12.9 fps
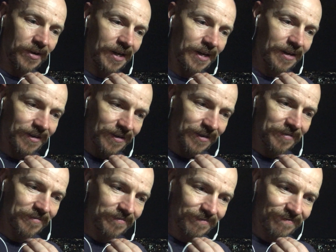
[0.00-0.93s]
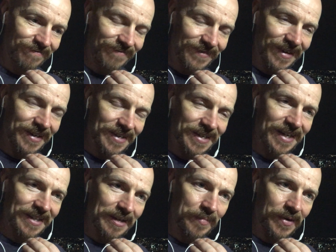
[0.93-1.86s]
I can't
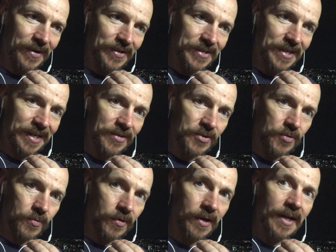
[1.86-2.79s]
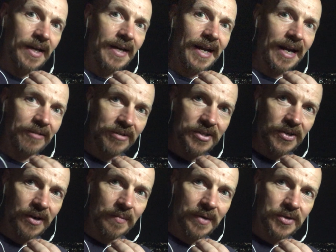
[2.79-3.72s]
understand that past tense, or every
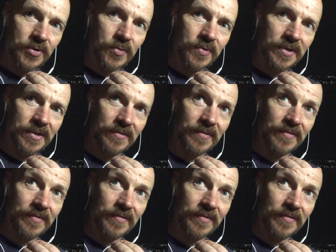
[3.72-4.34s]
time I talk to